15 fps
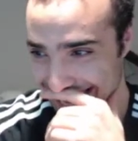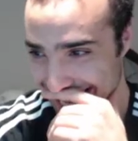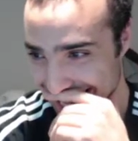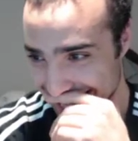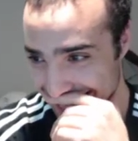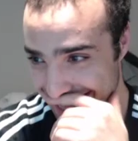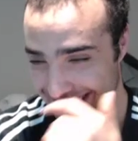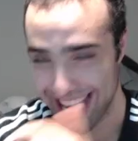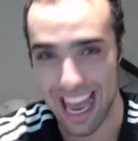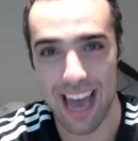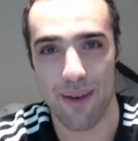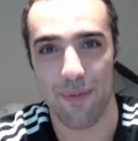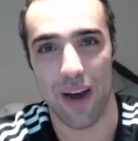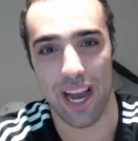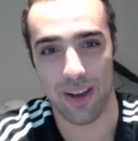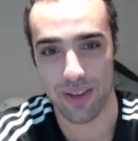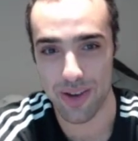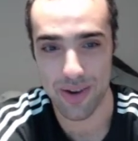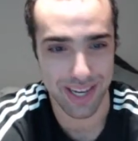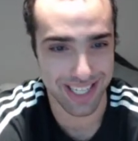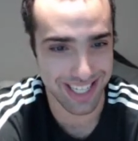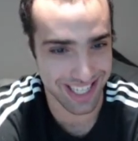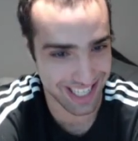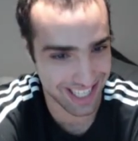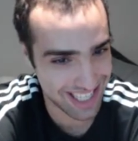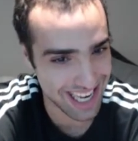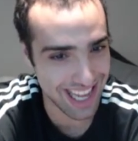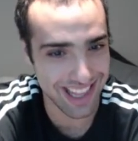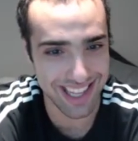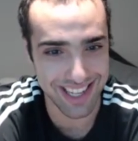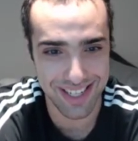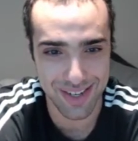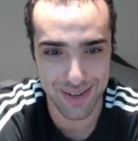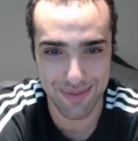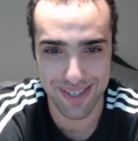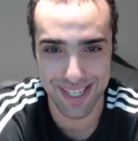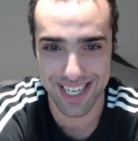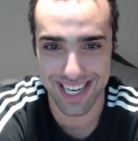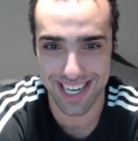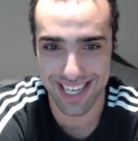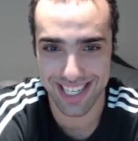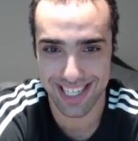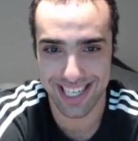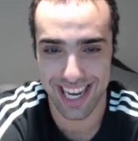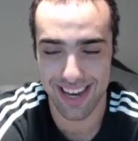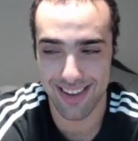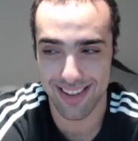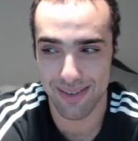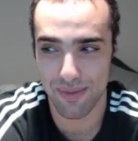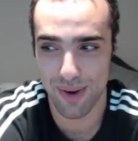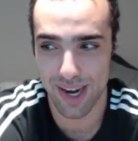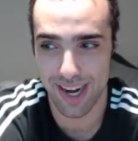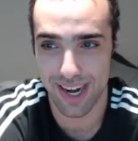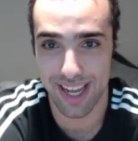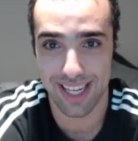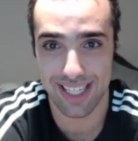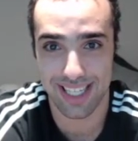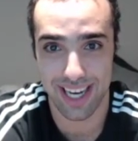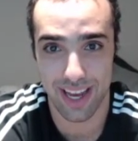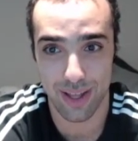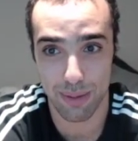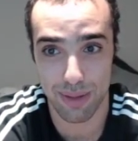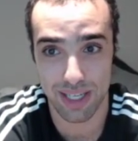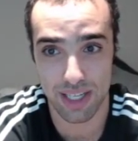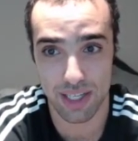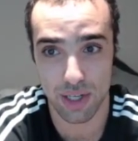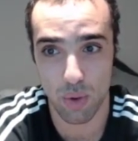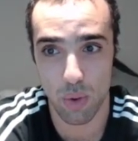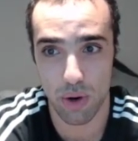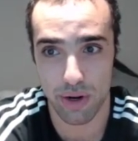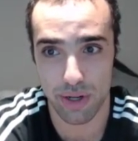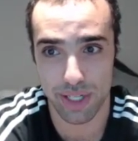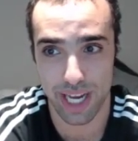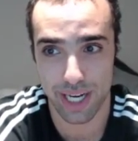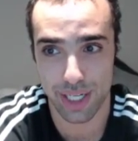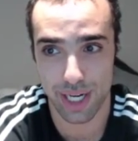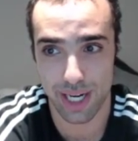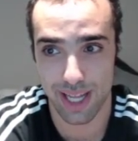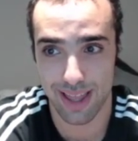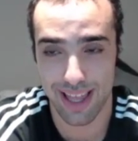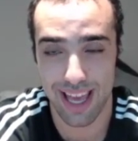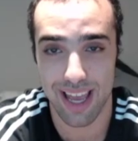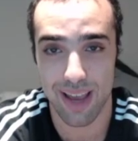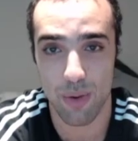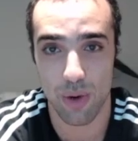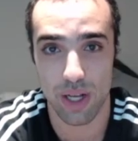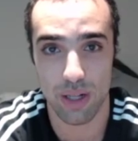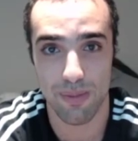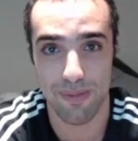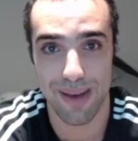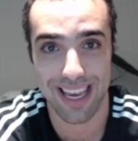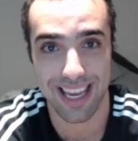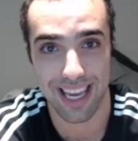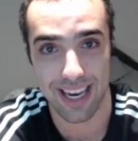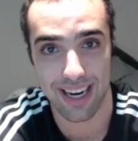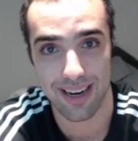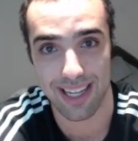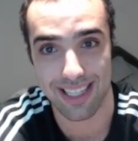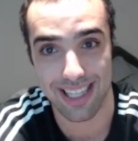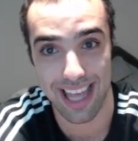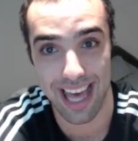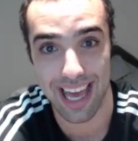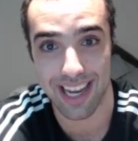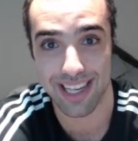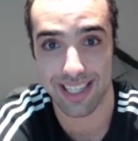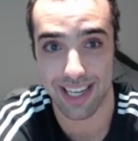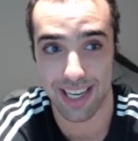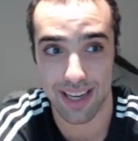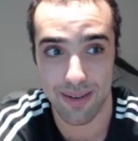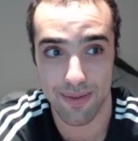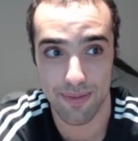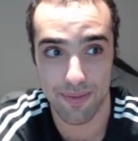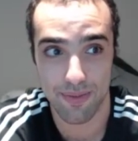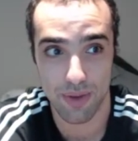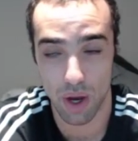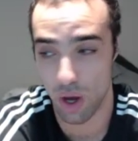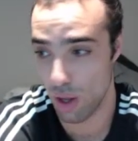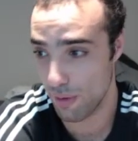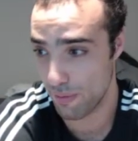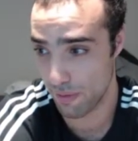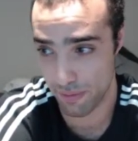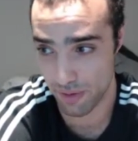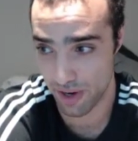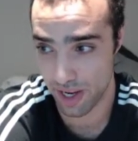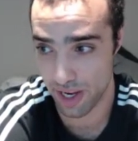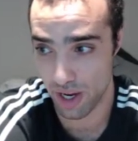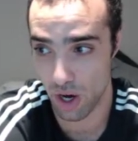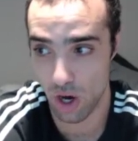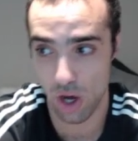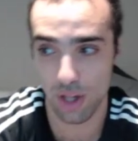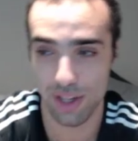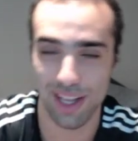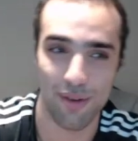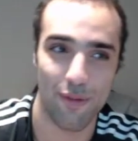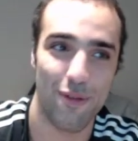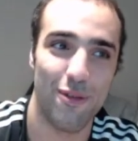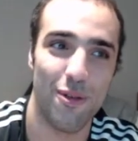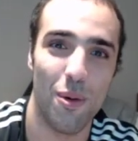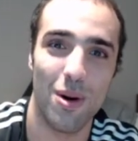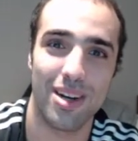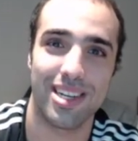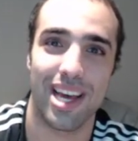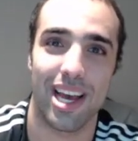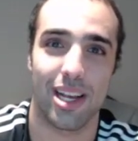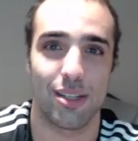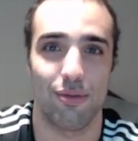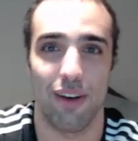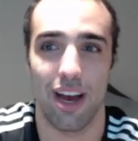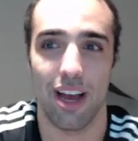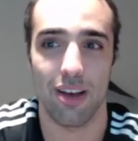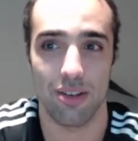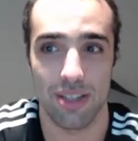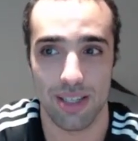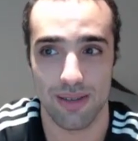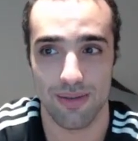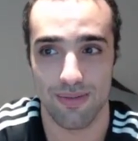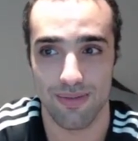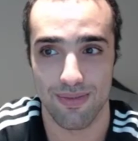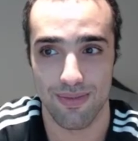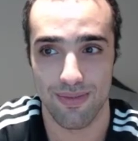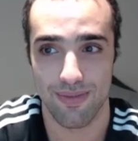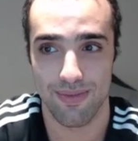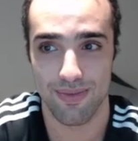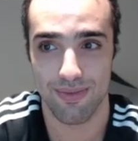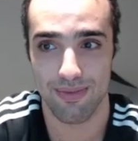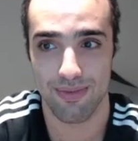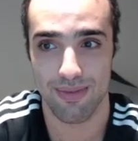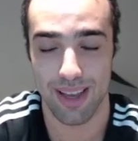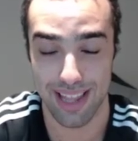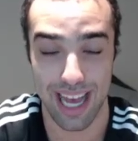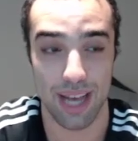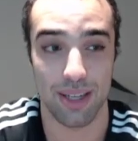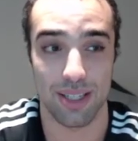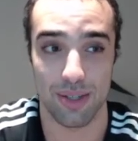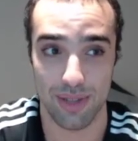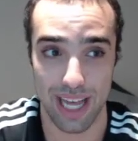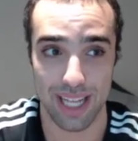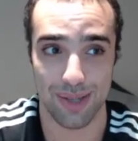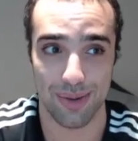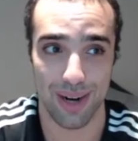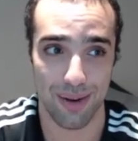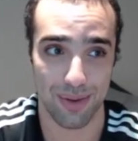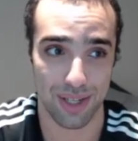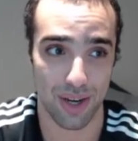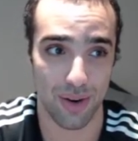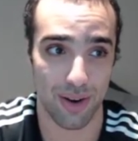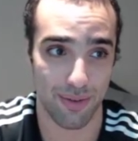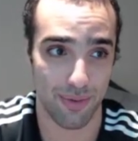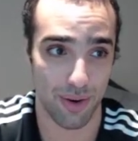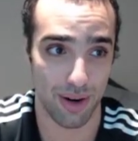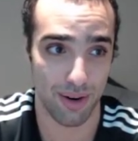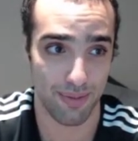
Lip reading: the CAD file. You can just send this to a machinist, tell them what it is, tell them this is a quarter section, and they will make it. It's that easy. All for free, all in 4 text files. And that's what I was going for.